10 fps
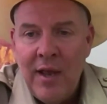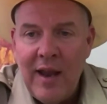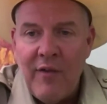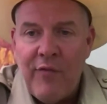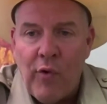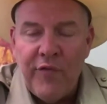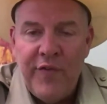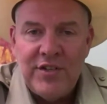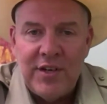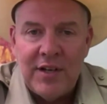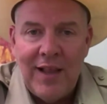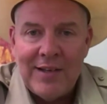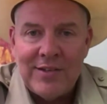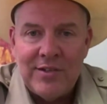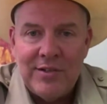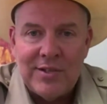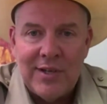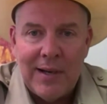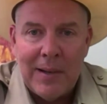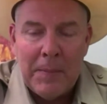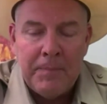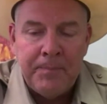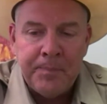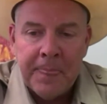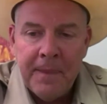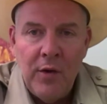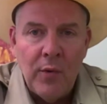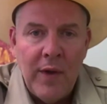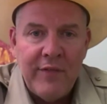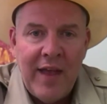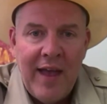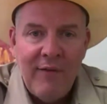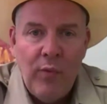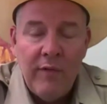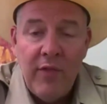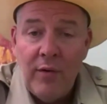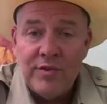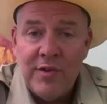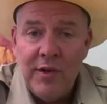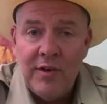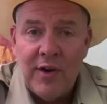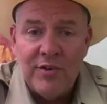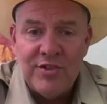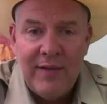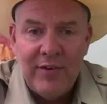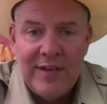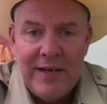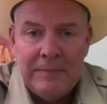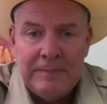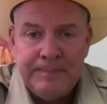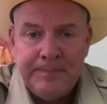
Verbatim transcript: Now, for a fishing license, um, you don't have to have one of those till you turn 17.